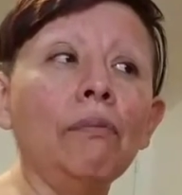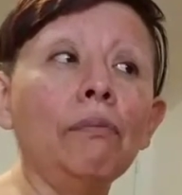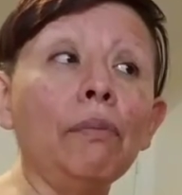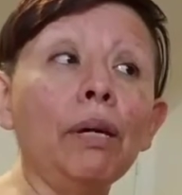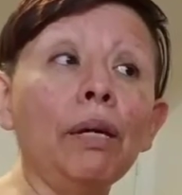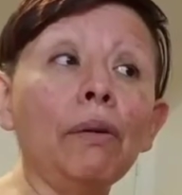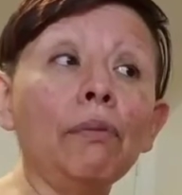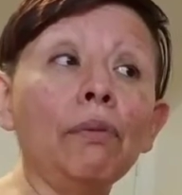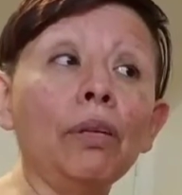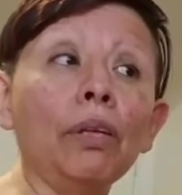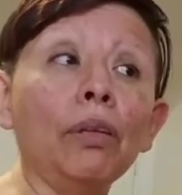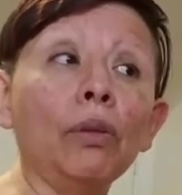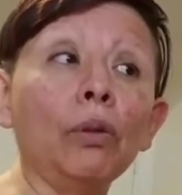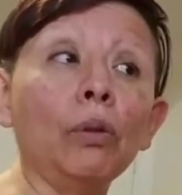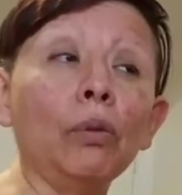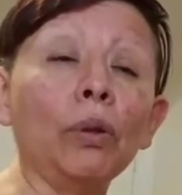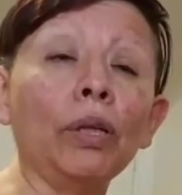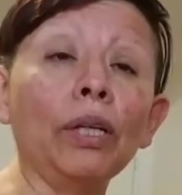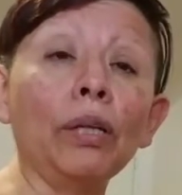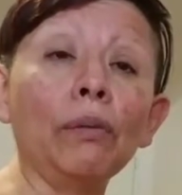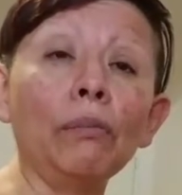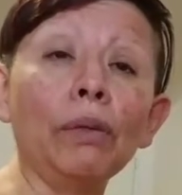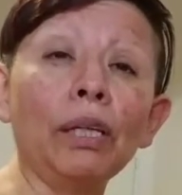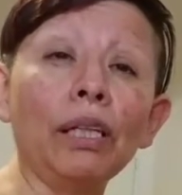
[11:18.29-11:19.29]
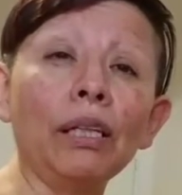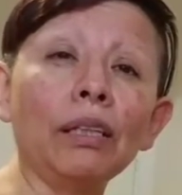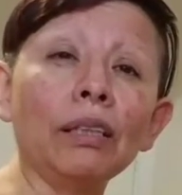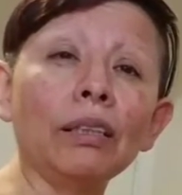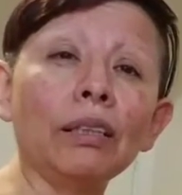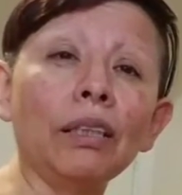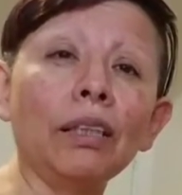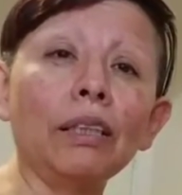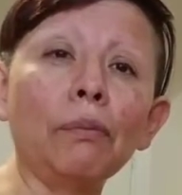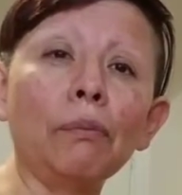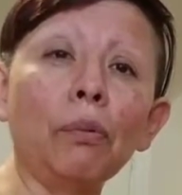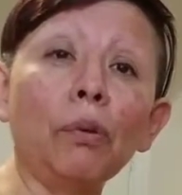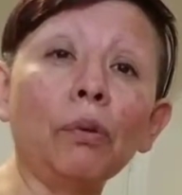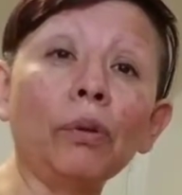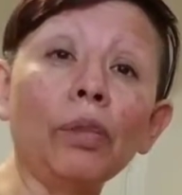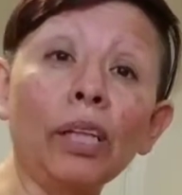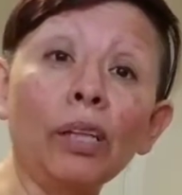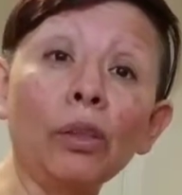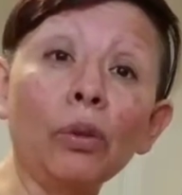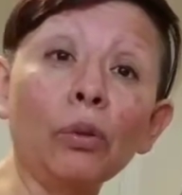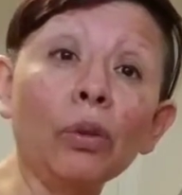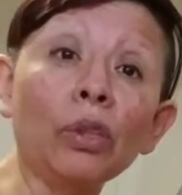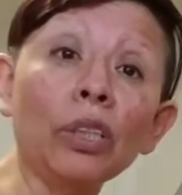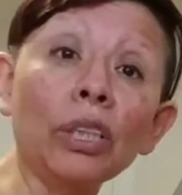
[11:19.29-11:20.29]
maybe 20 minutes that the
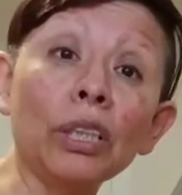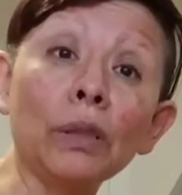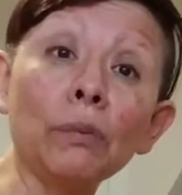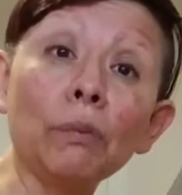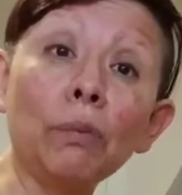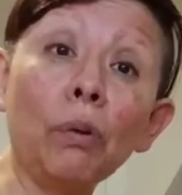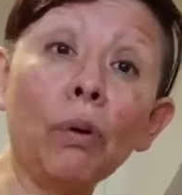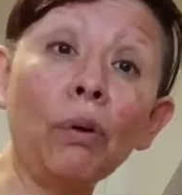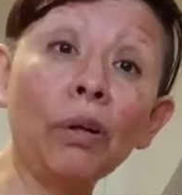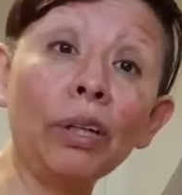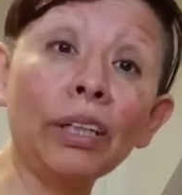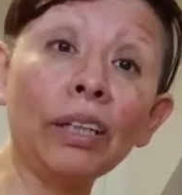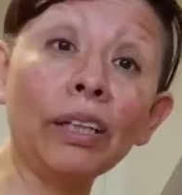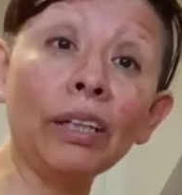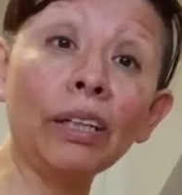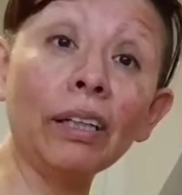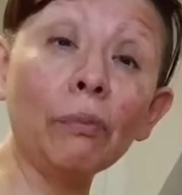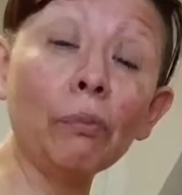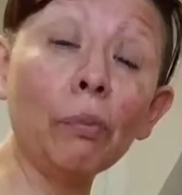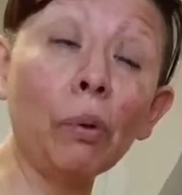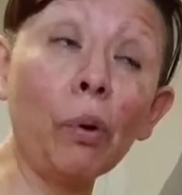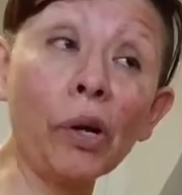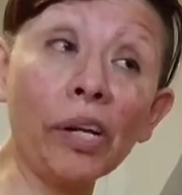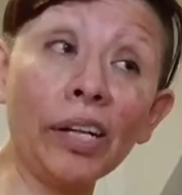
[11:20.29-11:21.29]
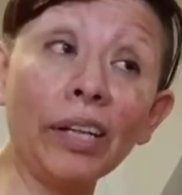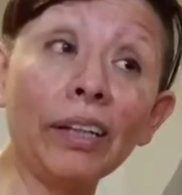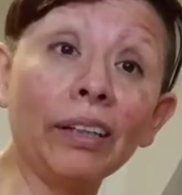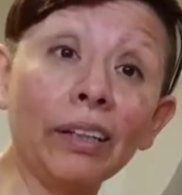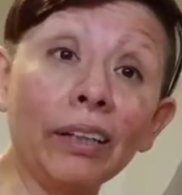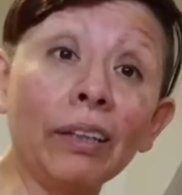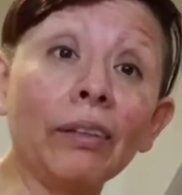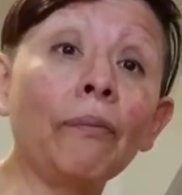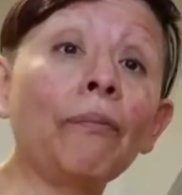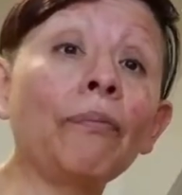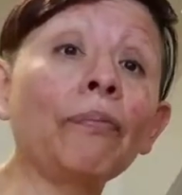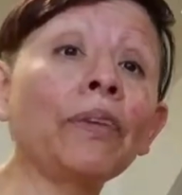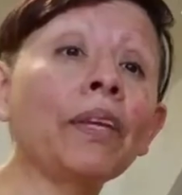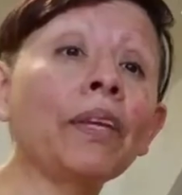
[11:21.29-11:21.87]
potato is boiling,